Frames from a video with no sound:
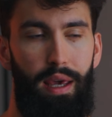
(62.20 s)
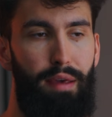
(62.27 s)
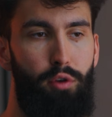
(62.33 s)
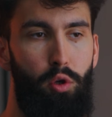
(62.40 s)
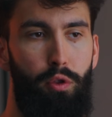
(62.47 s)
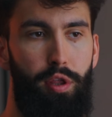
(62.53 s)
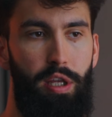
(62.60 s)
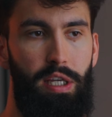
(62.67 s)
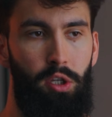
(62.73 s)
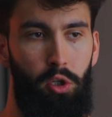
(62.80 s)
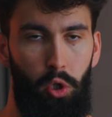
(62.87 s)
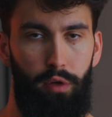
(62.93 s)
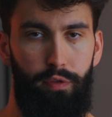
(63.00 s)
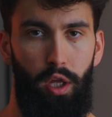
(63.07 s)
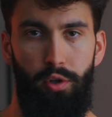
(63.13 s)
If you think you
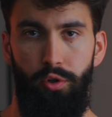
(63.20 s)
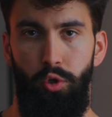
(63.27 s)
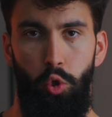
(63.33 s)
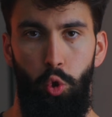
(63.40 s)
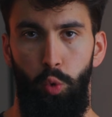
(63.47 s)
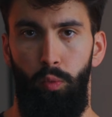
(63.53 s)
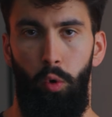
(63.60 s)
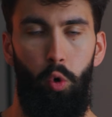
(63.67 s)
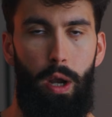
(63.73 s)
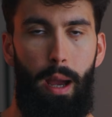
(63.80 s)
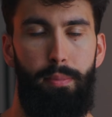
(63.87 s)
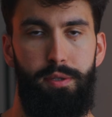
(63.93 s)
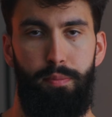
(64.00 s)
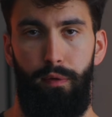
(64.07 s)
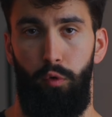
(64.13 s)
could have done two more
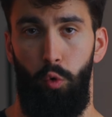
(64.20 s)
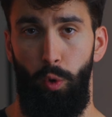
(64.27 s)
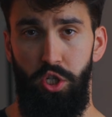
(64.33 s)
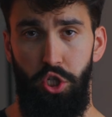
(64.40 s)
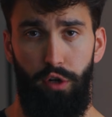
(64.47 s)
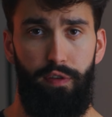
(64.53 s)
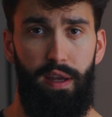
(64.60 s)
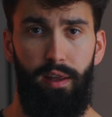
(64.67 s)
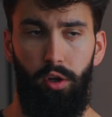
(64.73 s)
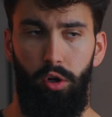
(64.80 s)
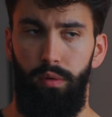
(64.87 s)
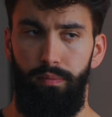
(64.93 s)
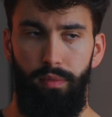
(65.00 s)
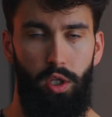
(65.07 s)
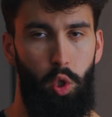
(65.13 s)
reps before reaching
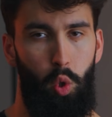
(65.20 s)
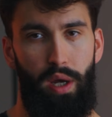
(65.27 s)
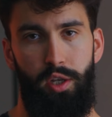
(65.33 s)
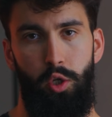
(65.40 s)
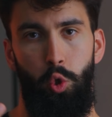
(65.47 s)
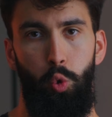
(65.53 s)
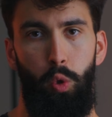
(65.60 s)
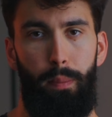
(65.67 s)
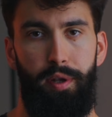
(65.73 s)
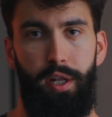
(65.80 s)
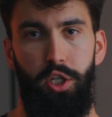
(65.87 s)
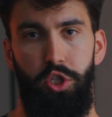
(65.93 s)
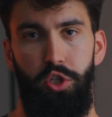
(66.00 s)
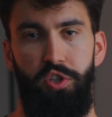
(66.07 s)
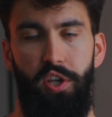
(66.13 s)
failure, you had two
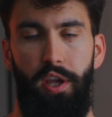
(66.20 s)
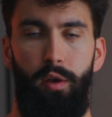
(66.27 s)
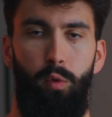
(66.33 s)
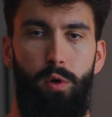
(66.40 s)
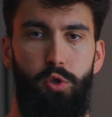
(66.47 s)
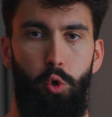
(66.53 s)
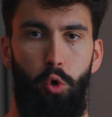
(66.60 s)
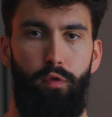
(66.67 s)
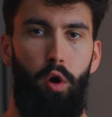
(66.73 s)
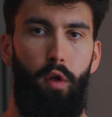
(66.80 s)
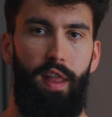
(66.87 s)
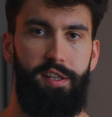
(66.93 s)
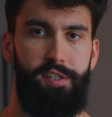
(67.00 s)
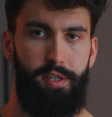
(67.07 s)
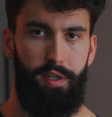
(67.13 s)
repetitions in reserve on
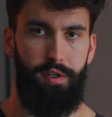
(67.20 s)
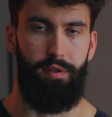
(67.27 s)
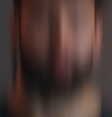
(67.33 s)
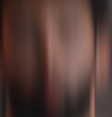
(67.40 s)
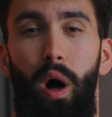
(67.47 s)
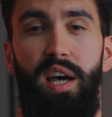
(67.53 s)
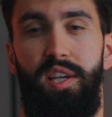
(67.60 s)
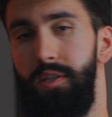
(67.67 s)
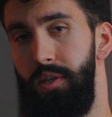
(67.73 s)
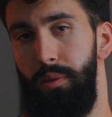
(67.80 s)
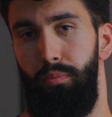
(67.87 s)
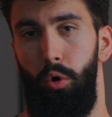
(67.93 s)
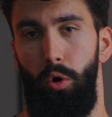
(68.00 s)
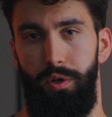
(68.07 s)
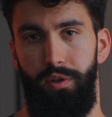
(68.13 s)
that set. Why is this
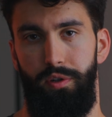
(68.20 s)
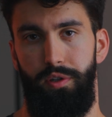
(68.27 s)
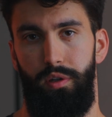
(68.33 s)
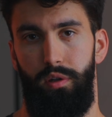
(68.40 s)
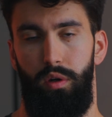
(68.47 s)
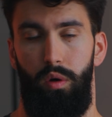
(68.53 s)
important?